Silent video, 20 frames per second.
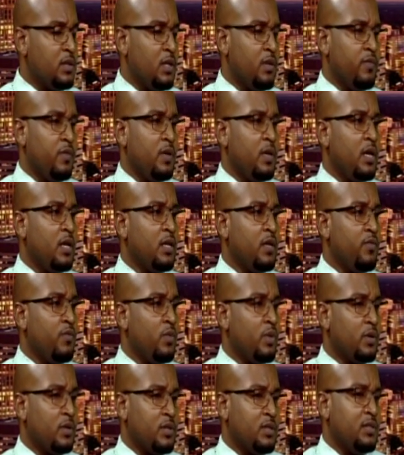of a negative
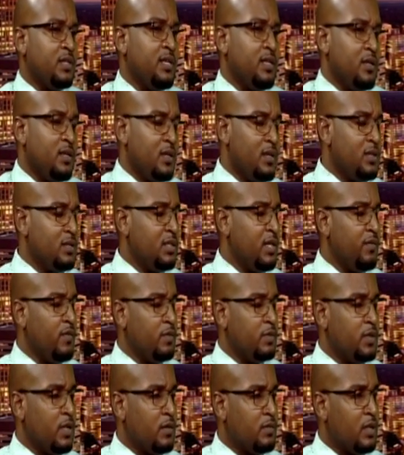one, because they save
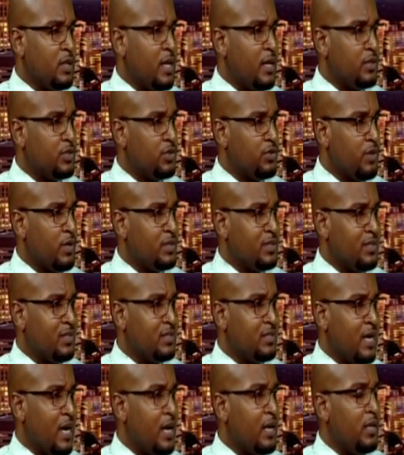themselves a lot of stress and
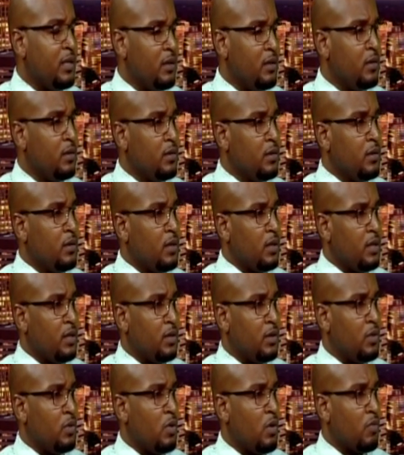anxiety in the
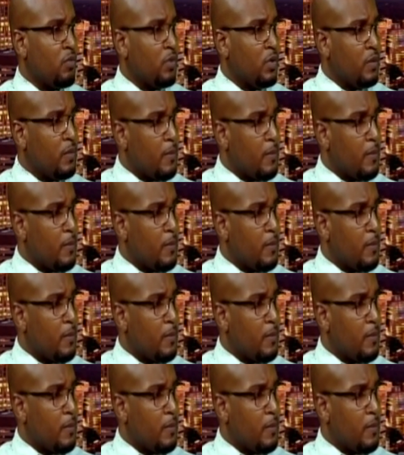long run.